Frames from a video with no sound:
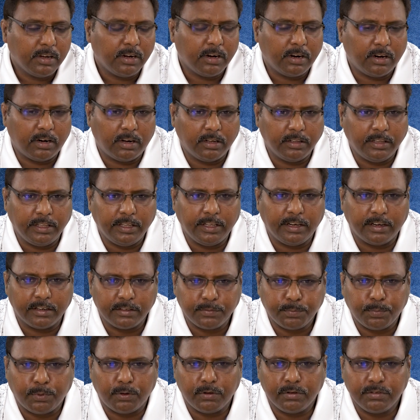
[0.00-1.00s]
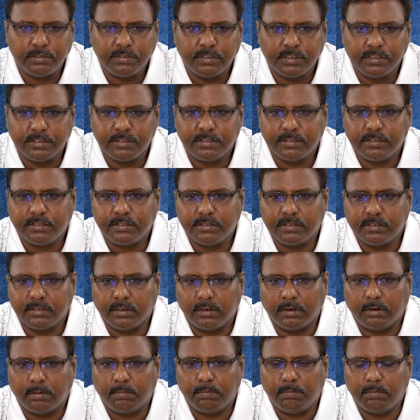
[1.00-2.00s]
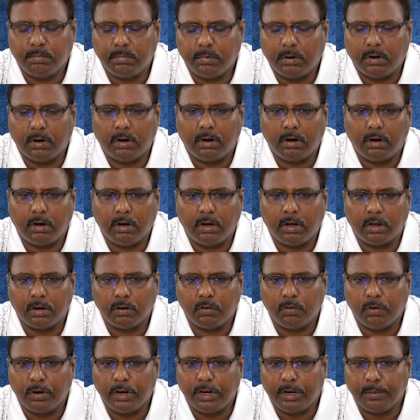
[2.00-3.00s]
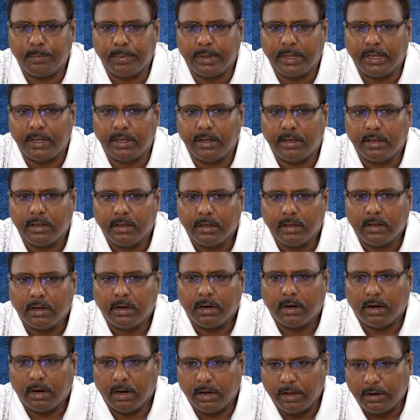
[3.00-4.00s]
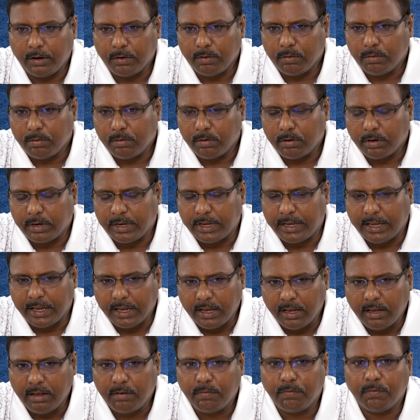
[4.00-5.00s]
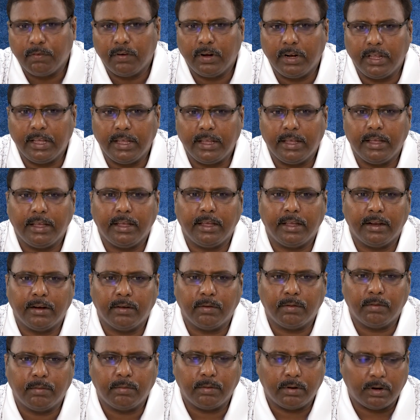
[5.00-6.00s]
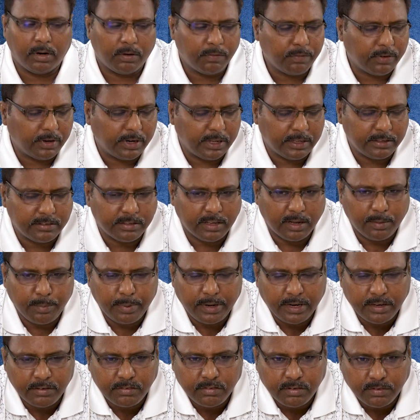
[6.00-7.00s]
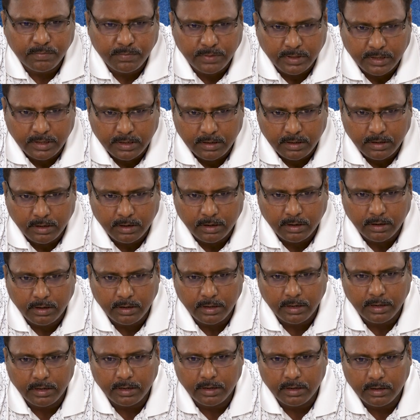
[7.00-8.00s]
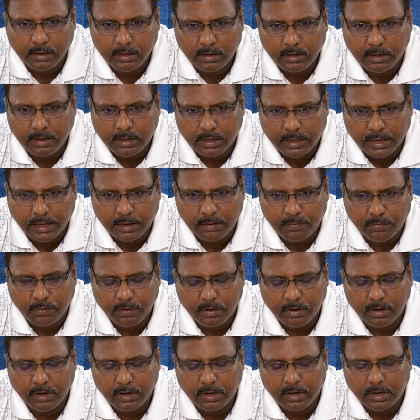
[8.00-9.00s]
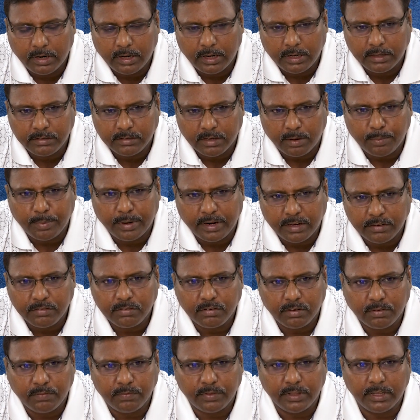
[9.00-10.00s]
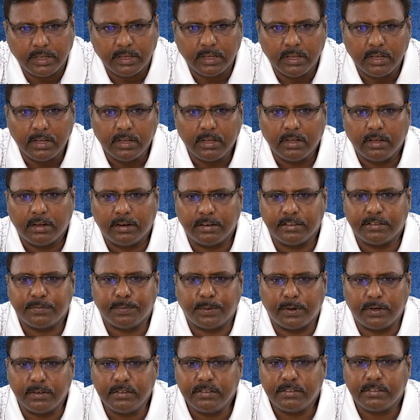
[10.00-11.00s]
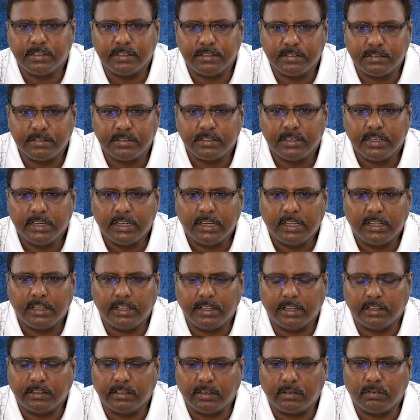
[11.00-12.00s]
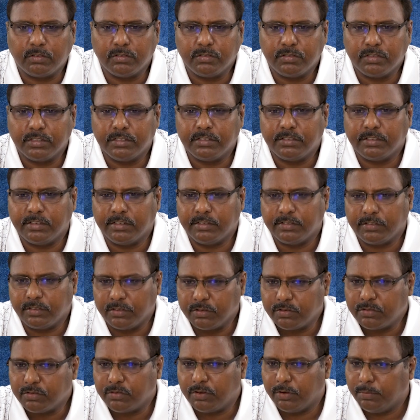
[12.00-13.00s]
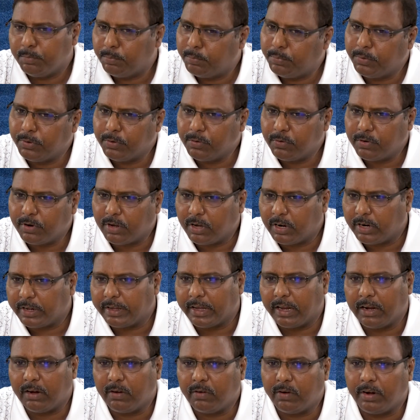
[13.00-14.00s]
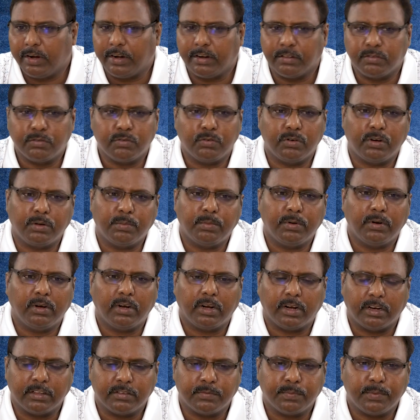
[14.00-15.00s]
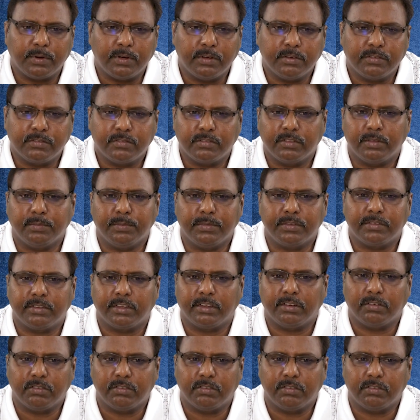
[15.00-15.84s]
the responses are going to be carefully after examination of the careful examination of the responses, the other questions is used to impute or calculate a suitable response to the missing